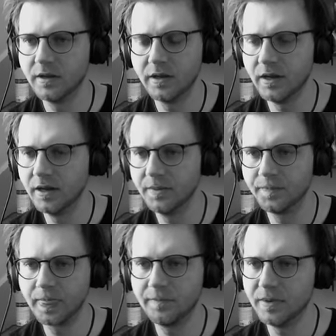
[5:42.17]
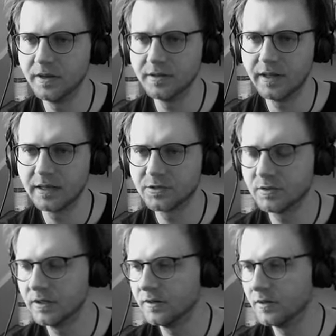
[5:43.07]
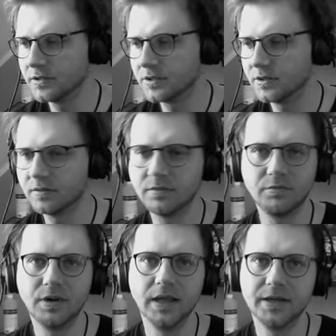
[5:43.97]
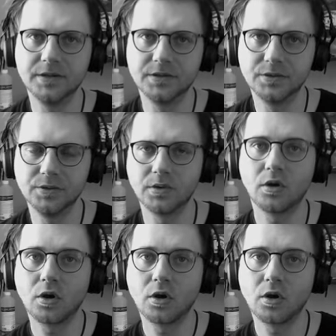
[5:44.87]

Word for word: but actually not related to